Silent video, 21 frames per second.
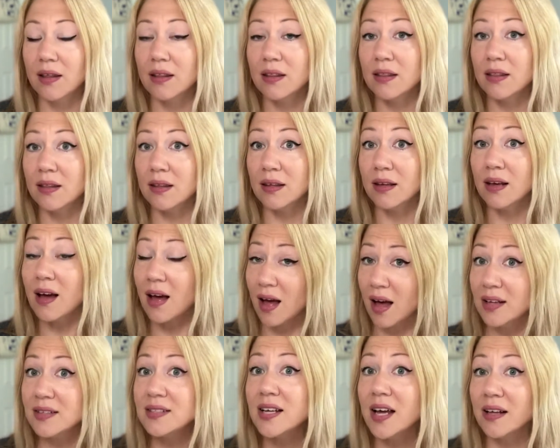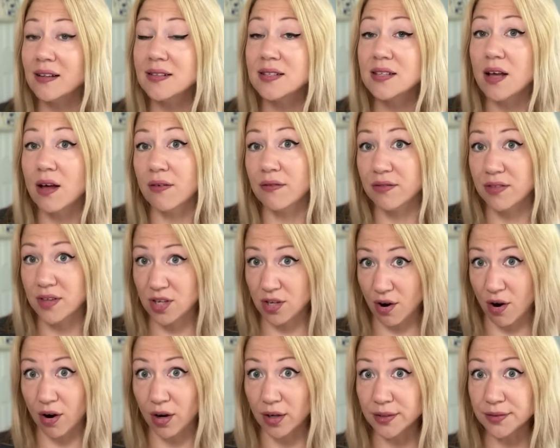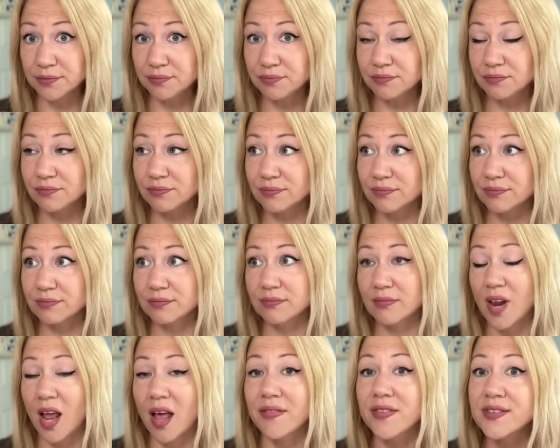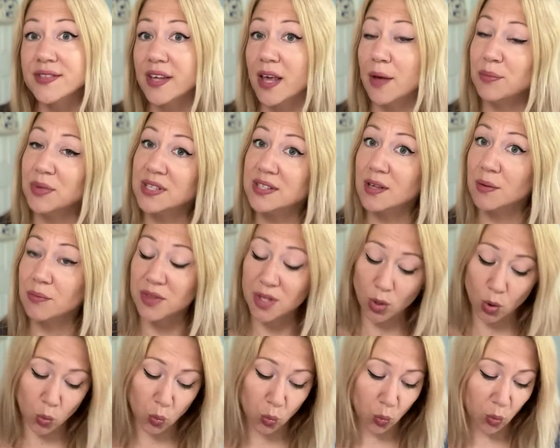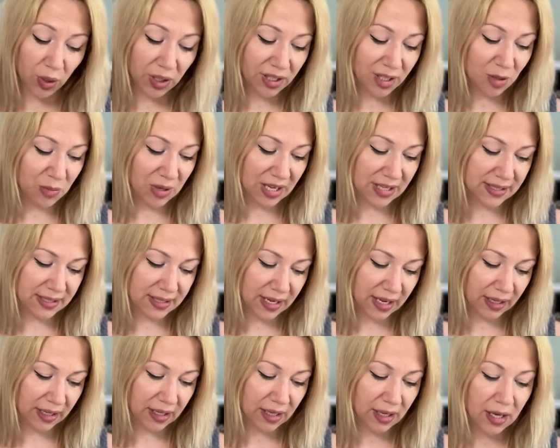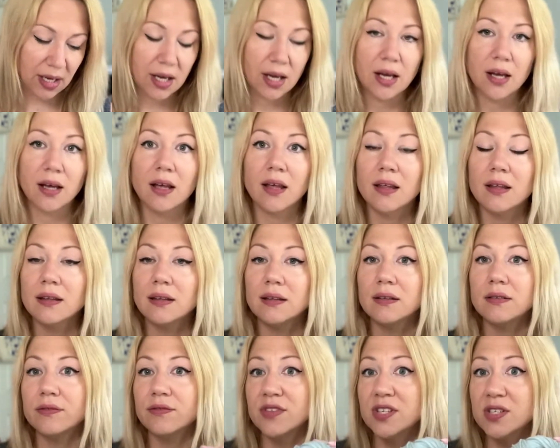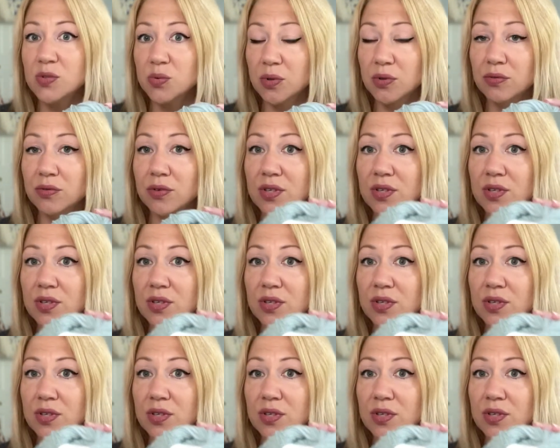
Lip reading: the contents of the yarn, and this can be something really basic. This one, for